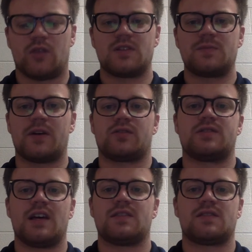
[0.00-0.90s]
special
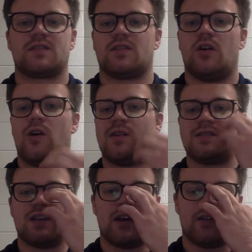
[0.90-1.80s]
tests go
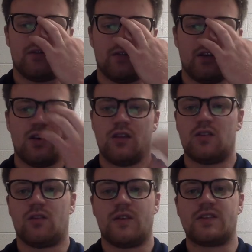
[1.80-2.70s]
outside of
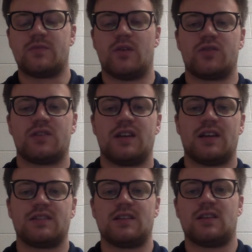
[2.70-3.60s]
range of motion
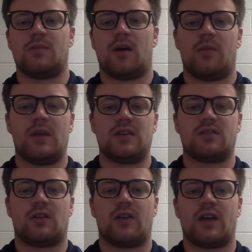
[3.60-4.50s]
testing,
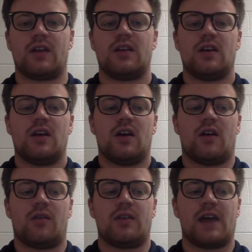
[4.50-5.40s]
palpation, all that.
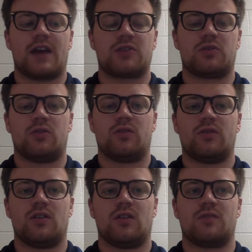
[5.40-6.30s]
The actual
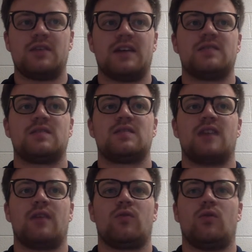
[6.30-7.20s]
tests
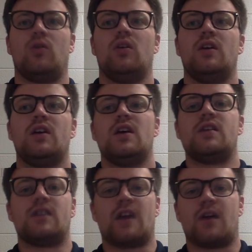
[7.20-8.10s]
that roll
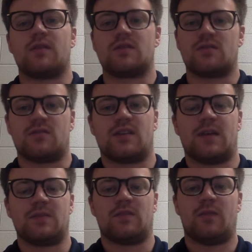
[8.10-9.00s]
in and out certain
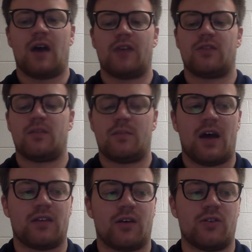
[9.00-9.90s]
types of
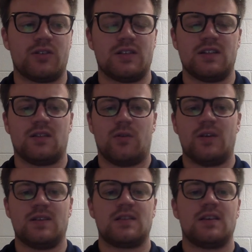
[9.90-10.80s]
pathologies
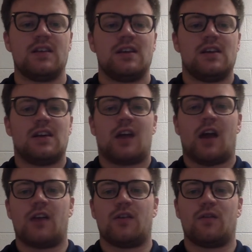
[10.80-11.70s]
always
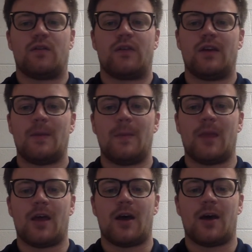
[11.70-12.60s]
kind of
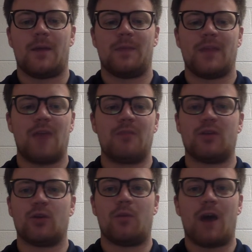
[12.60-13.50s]
had me
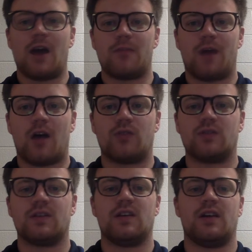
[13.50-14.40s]
a little mind boggled,